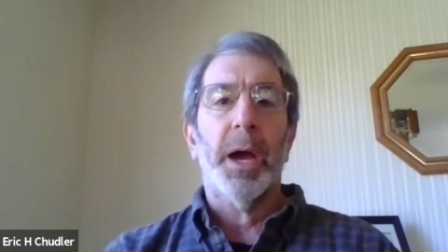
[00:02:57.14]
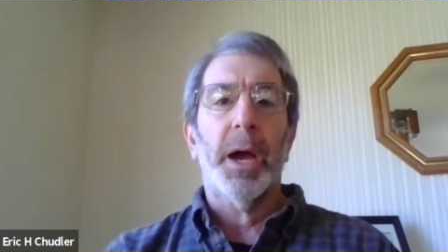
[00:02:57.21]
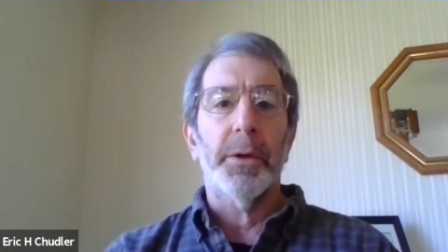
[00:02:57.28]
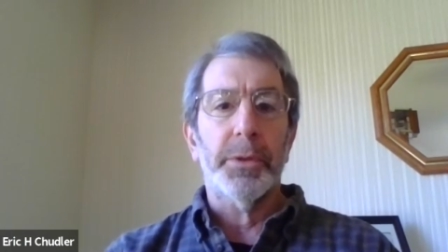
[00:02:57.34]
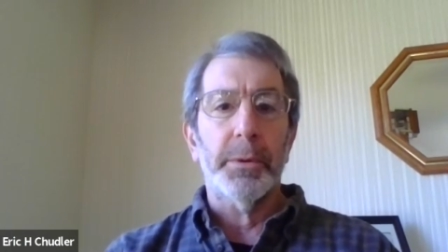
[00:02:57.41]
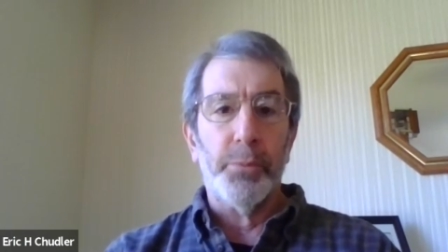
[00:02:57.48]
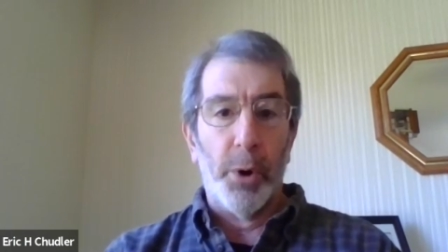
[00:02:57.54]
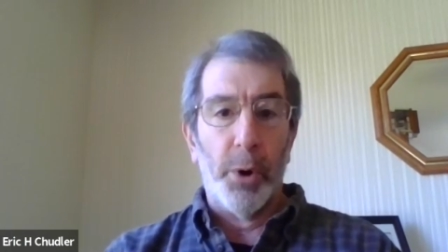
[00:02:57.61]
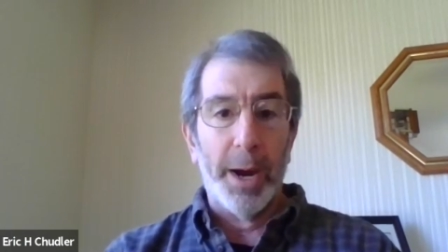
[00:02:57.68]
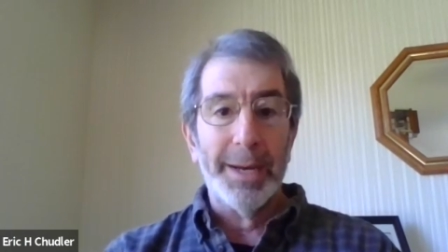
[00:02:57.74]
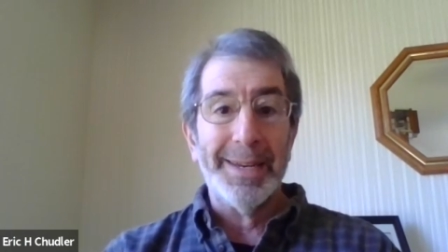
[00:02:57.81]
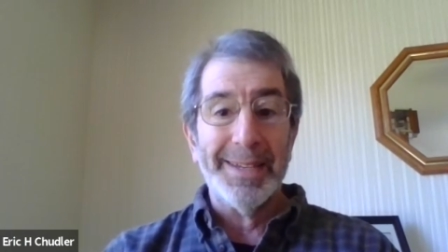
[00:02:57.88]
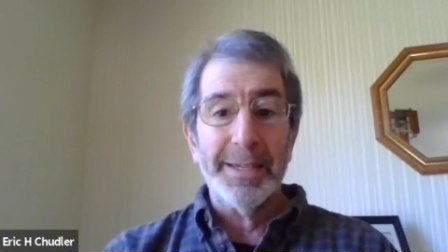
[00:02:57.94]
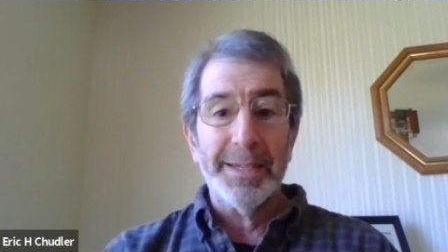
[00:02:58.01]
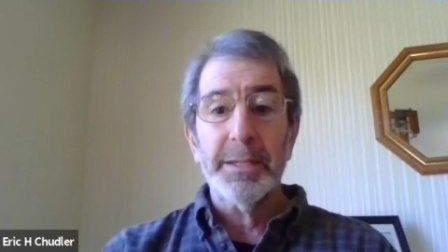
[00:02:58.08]
The brain
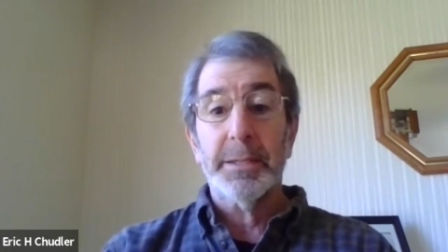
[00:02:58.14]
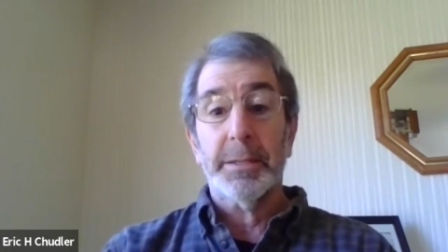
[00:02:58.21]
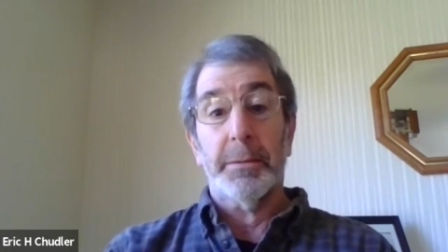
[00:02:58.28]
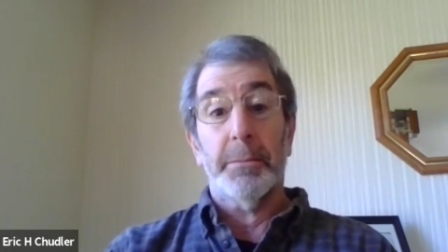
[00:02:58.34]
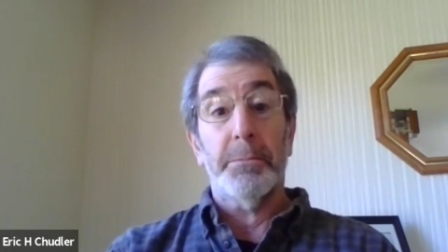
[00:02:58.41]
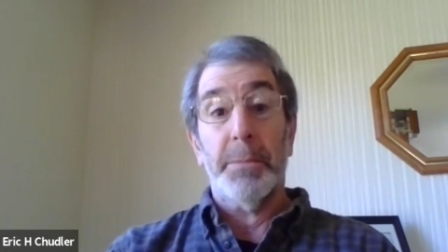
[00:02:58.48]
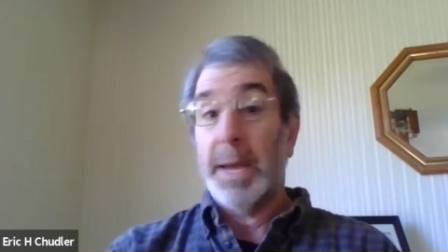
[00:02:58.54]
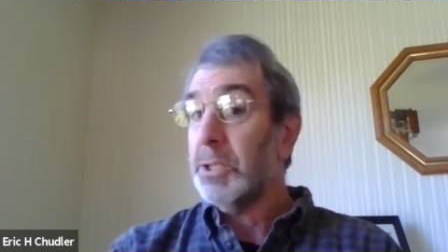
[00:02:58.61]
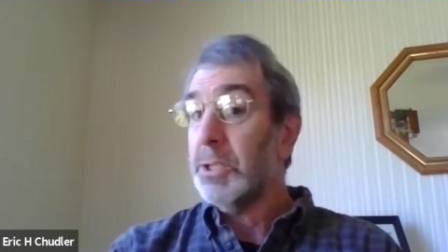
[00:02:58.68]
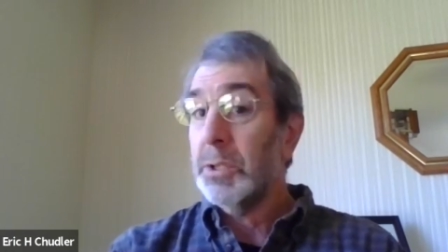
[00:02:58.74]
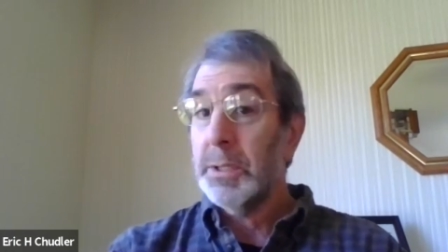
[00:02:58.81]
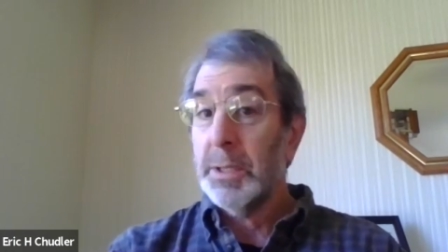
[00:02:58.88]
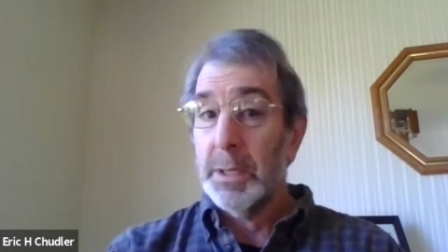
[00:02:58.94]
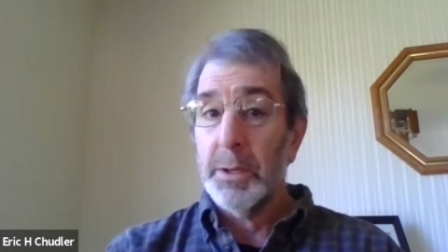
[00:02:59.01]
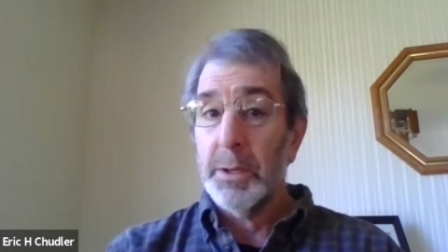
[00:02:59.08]
is
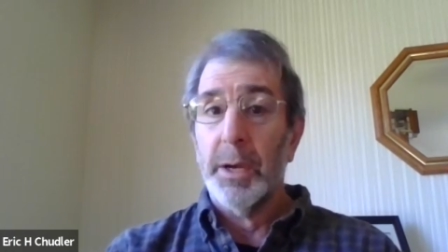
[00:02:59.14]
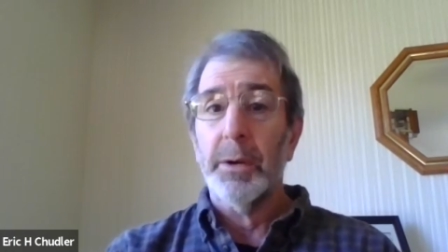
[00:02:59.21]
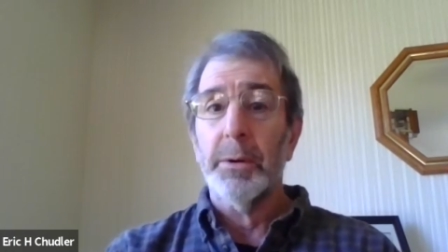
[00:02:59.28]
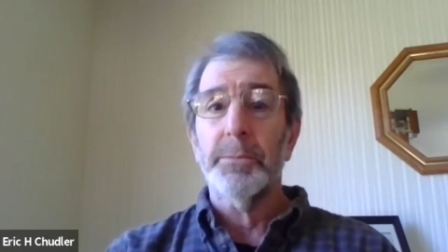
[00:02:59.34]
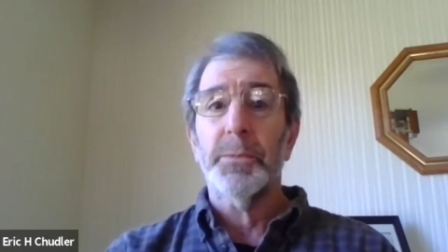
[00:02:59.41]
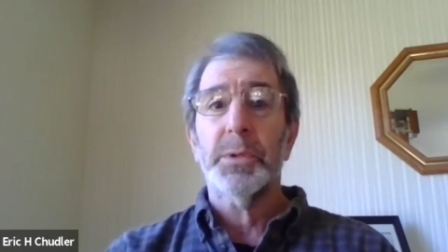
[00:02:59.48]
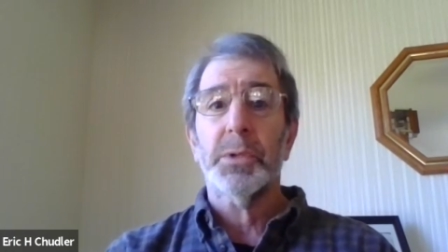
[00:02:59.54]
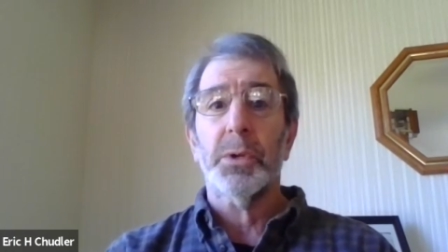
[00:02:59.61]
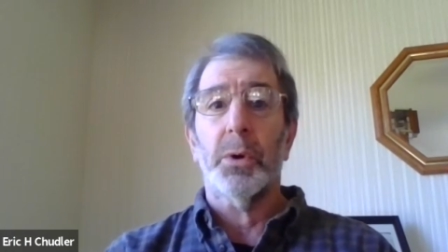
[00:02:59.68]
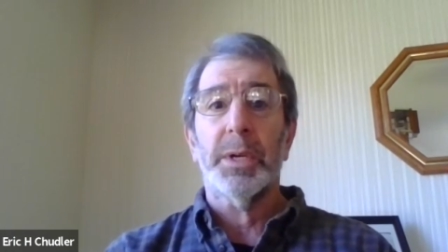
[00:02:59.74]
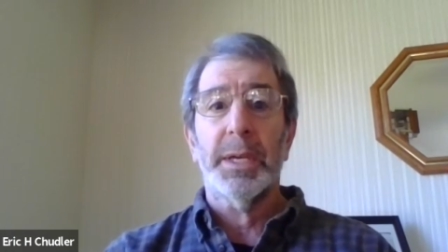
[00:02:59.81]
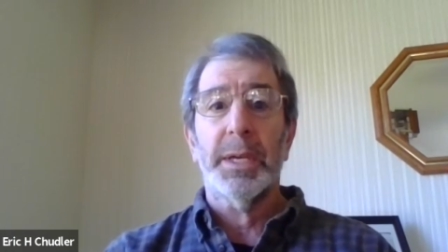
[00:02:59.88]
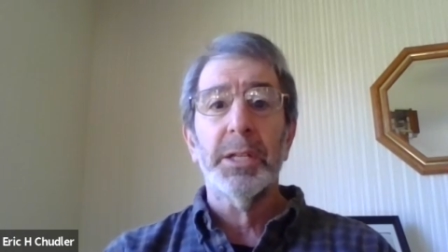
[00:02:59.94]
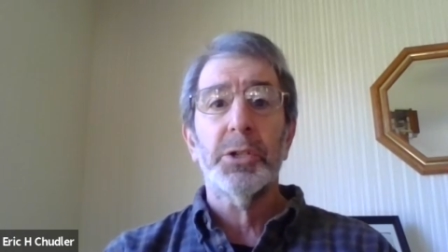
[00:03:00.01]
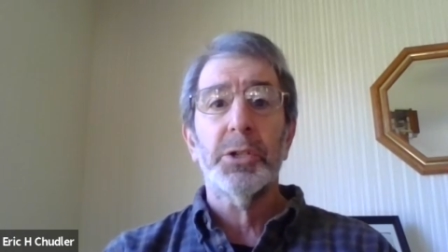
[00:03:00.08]
mentioned in there, so
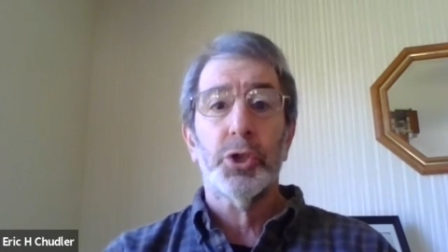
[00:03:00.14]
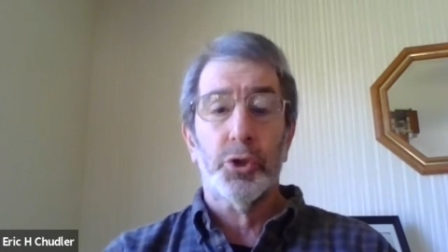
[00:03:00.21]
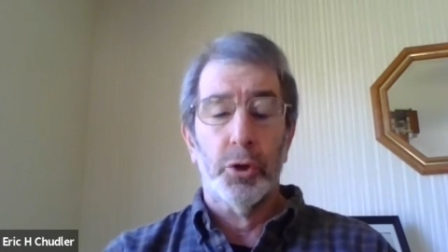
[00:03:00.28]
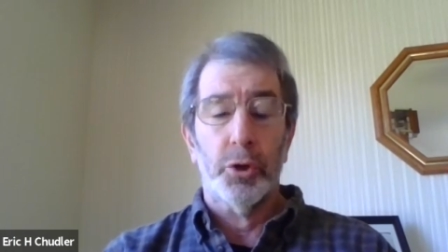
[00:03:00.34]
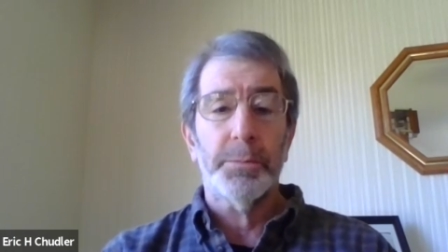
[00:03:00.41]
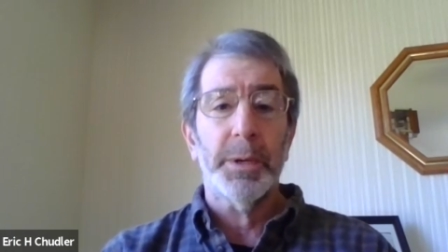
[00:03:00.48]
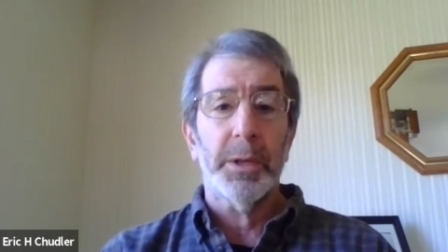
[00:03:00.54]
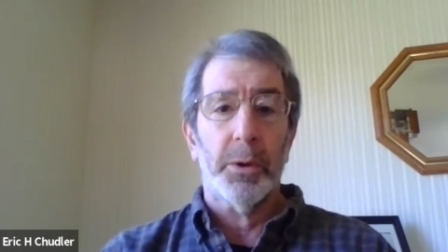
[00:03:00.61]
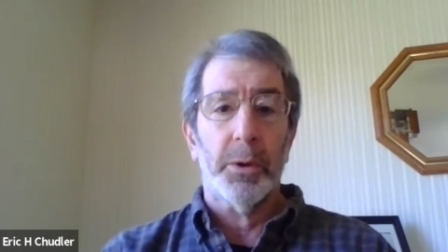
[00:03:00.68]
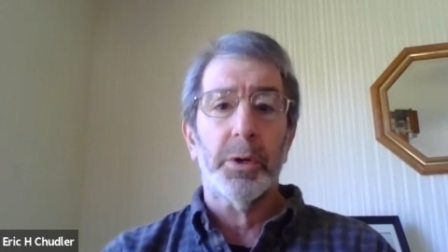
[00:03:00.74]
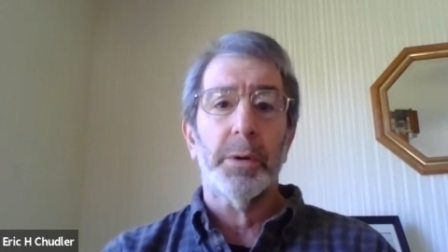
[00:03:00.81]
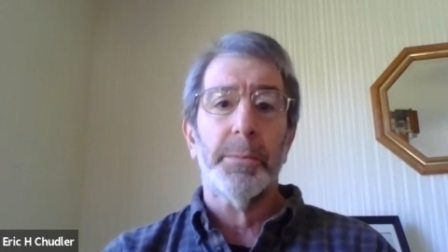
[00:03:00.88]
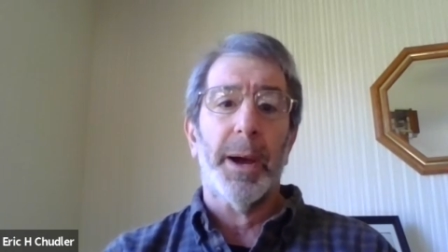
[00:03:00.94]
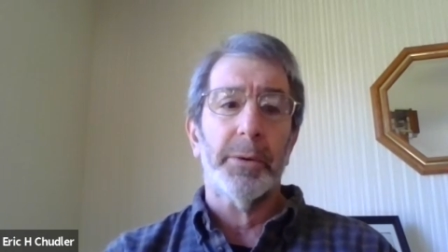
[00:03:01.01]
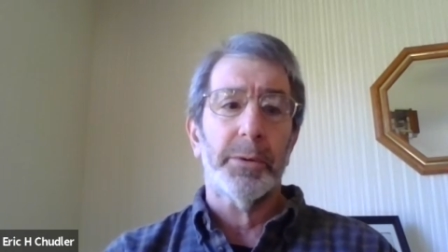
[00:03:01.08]
kids should be
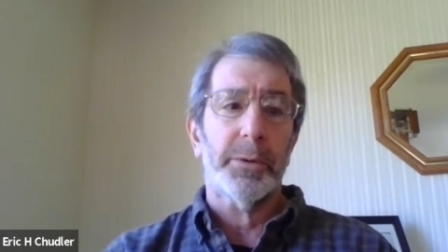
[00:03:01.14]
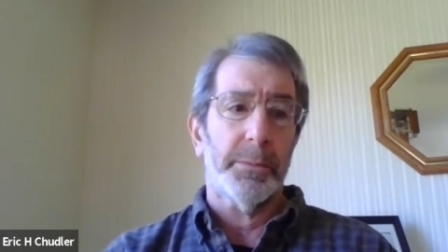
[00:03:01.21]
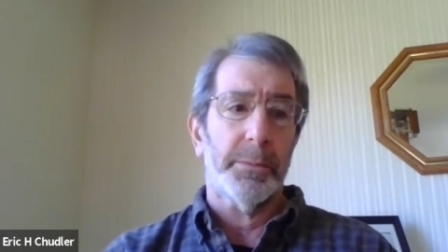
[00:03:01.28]
learning about the